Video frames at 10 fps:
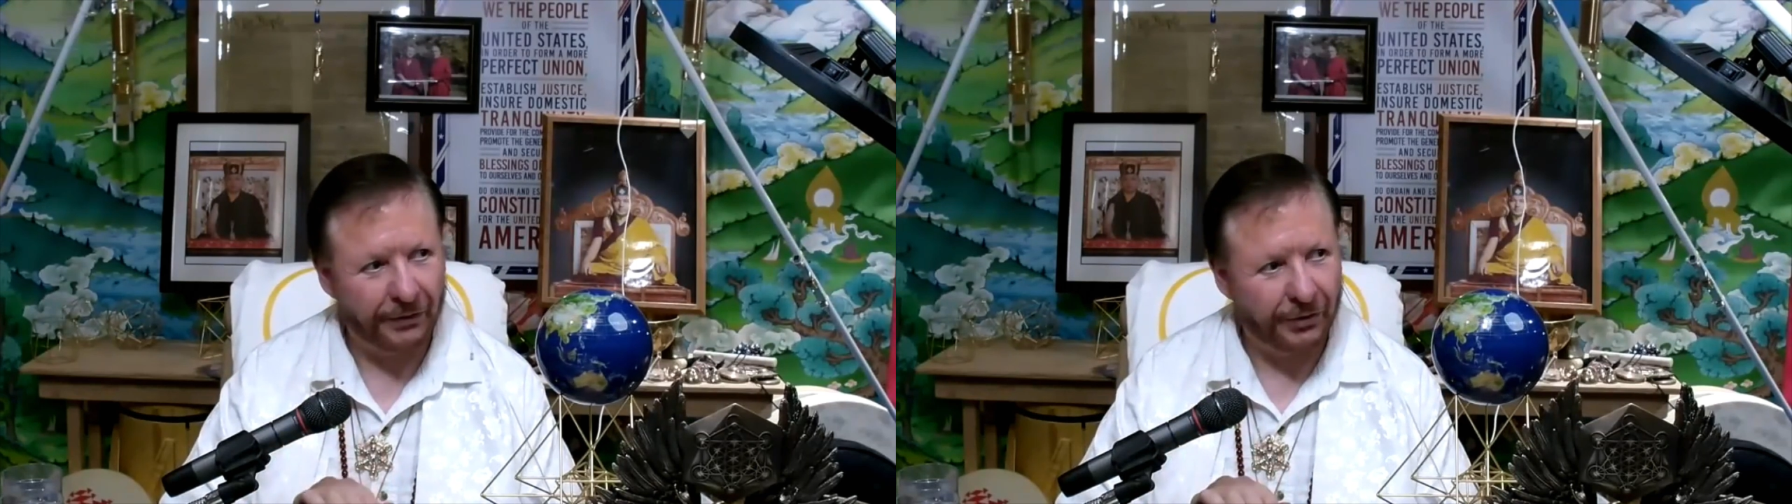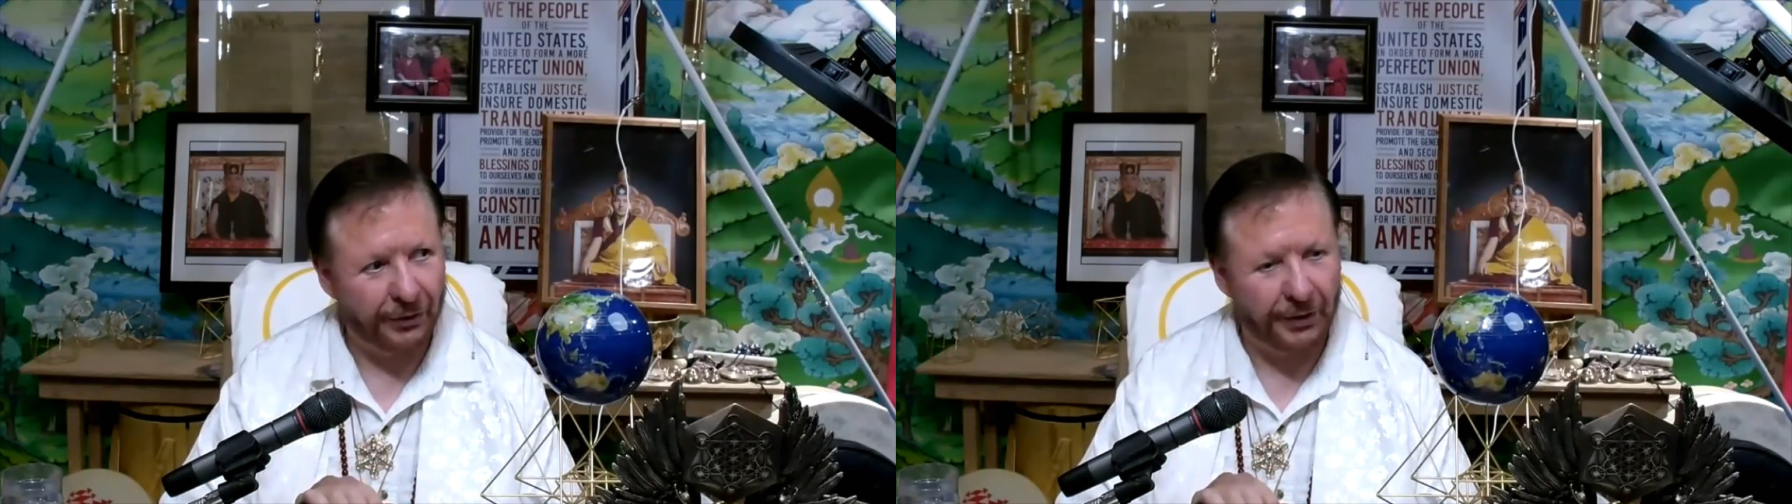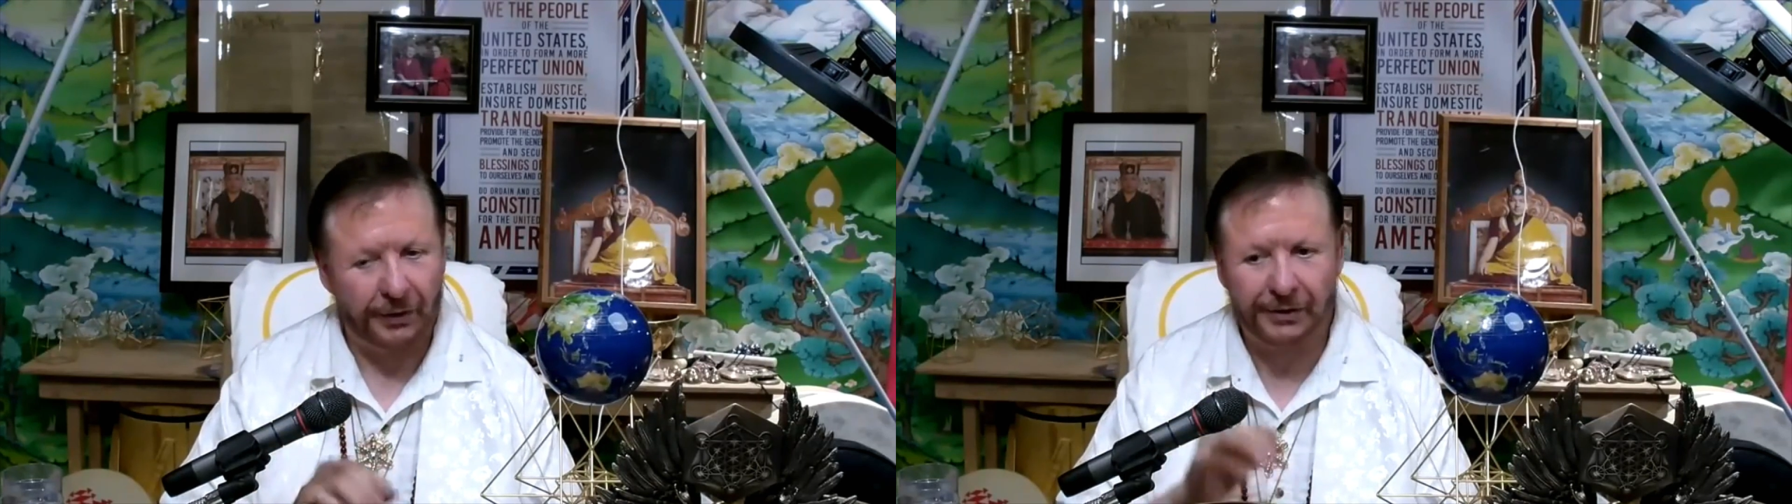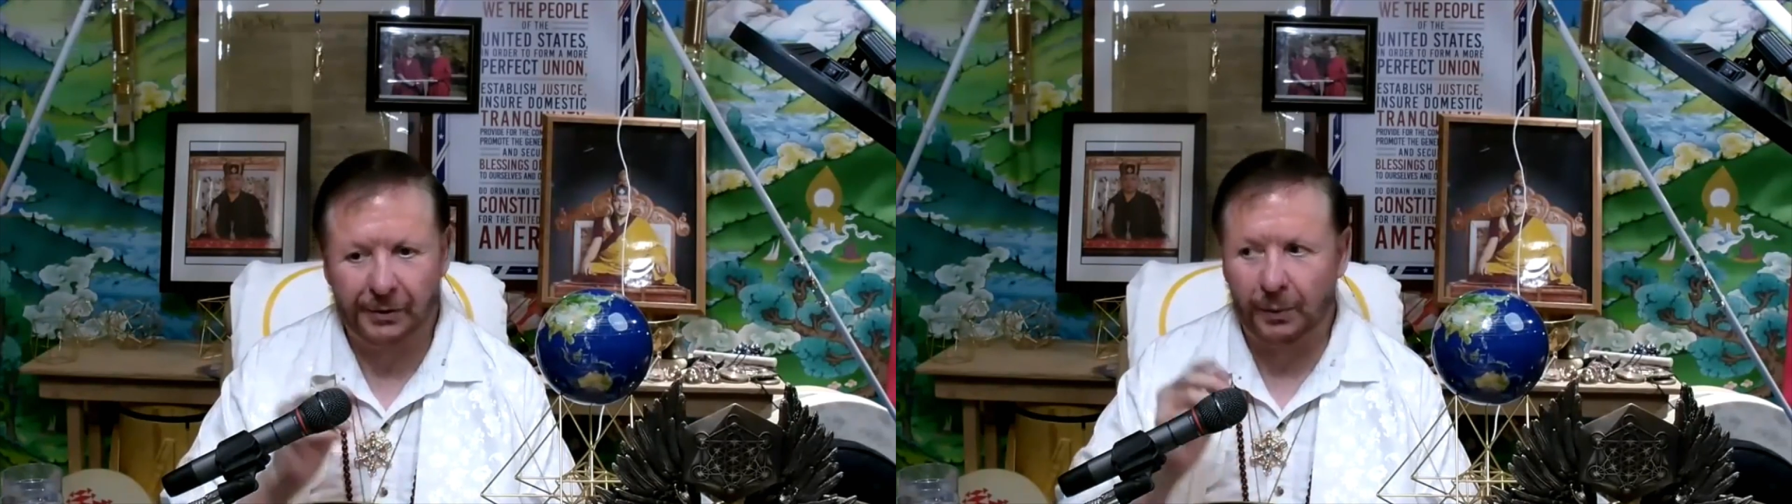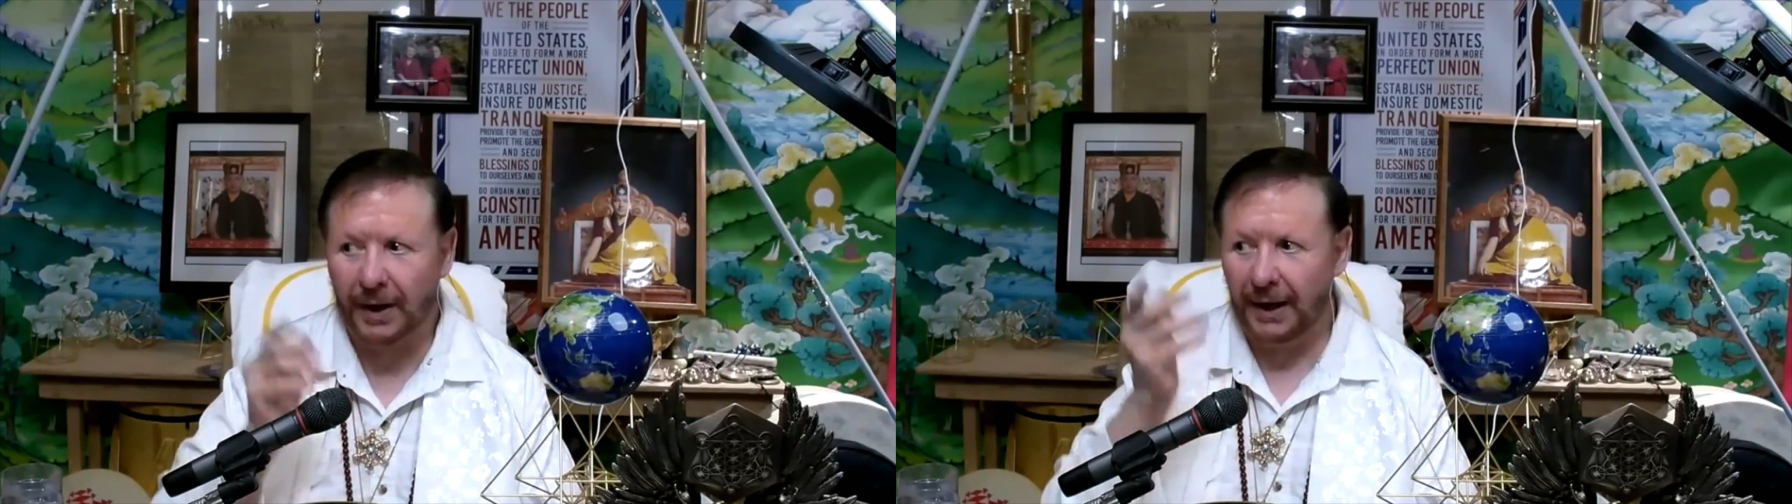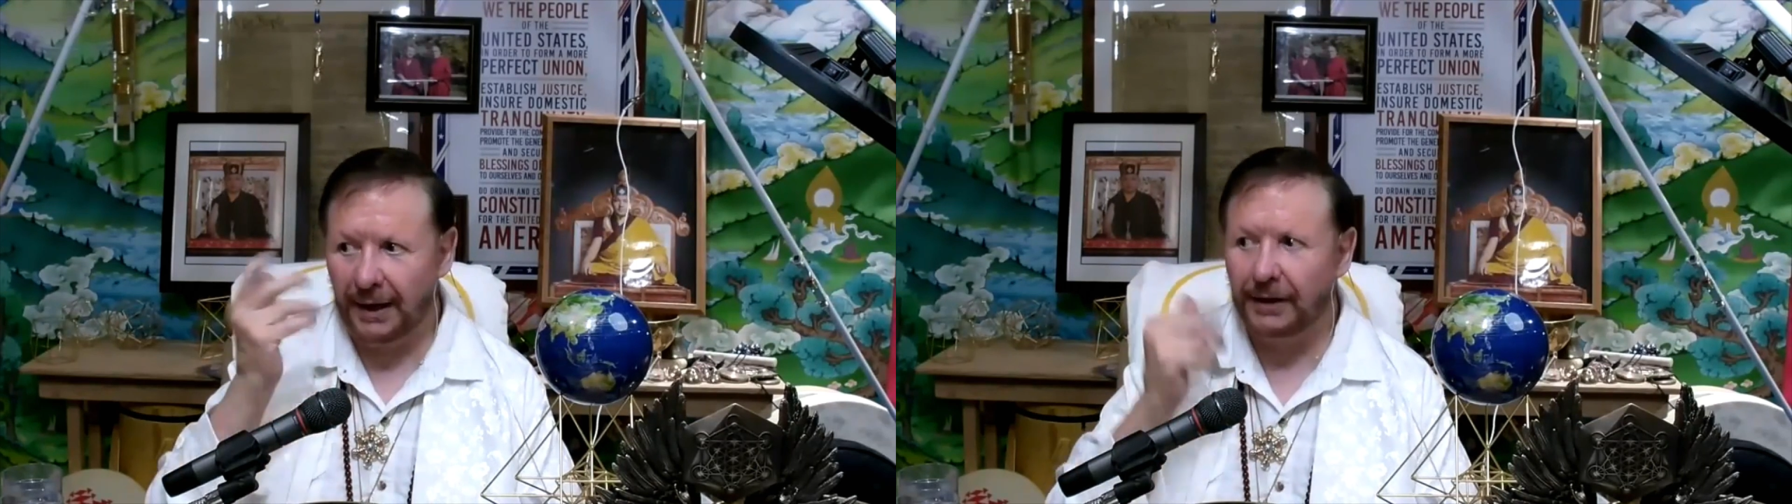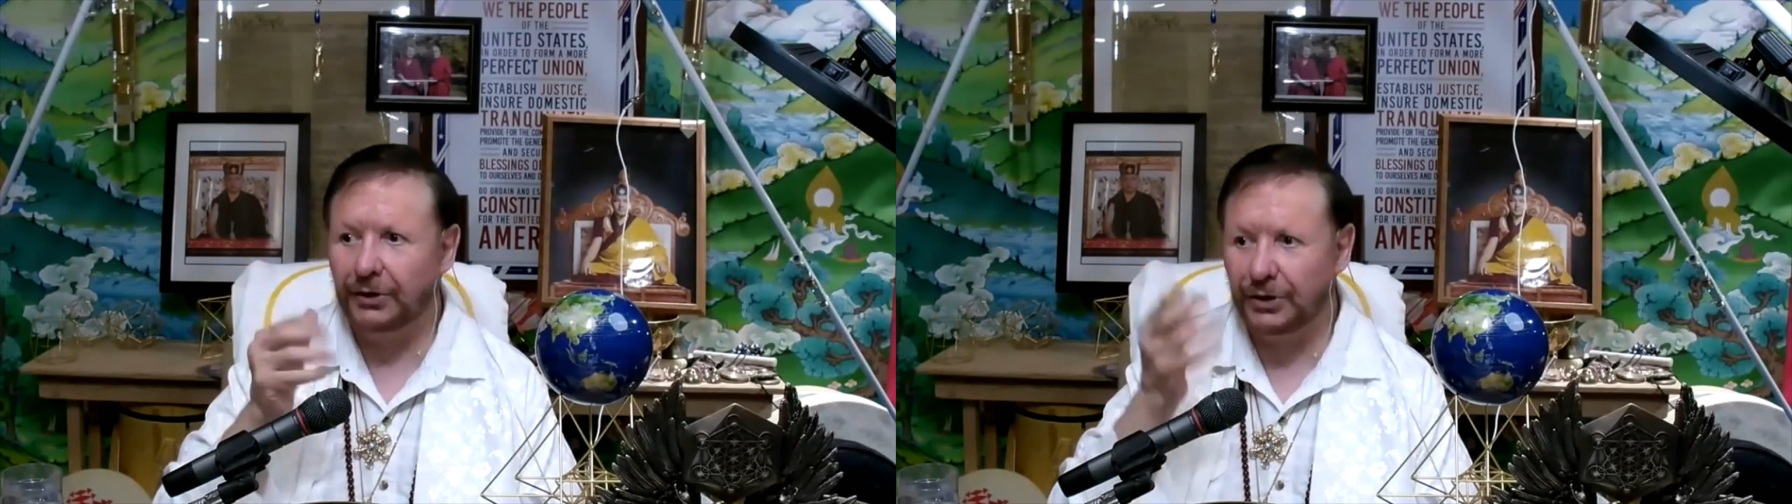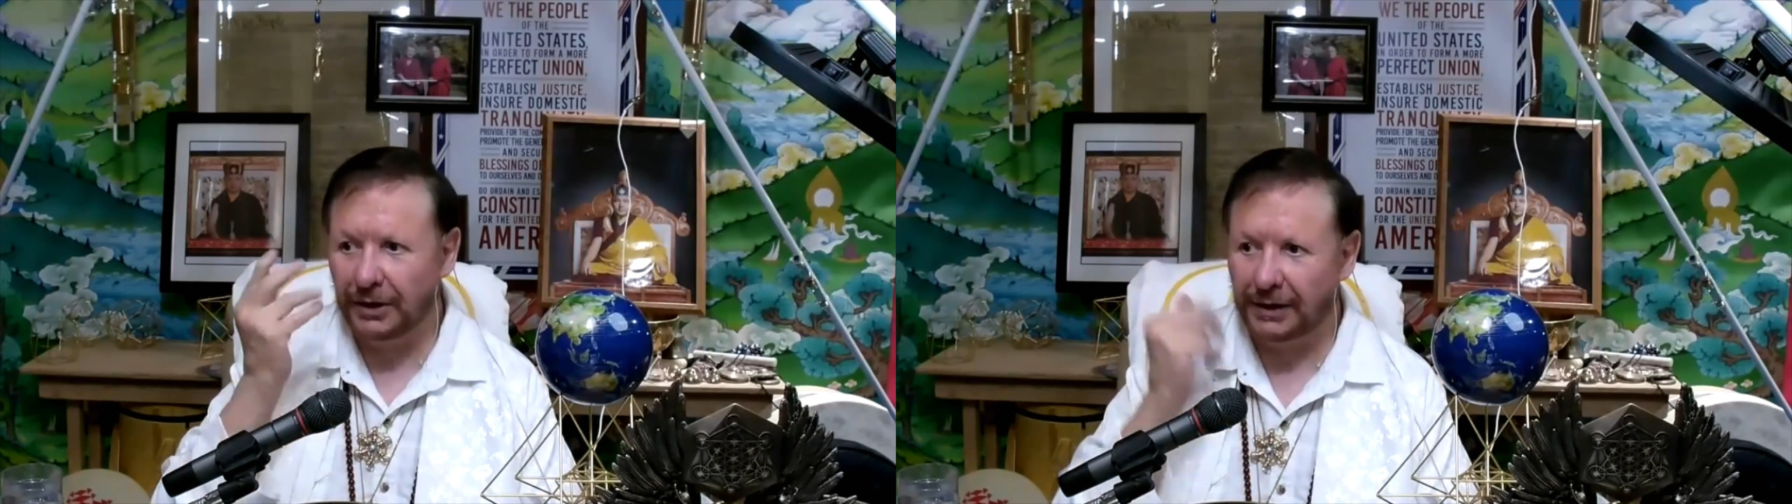So there is a ray energy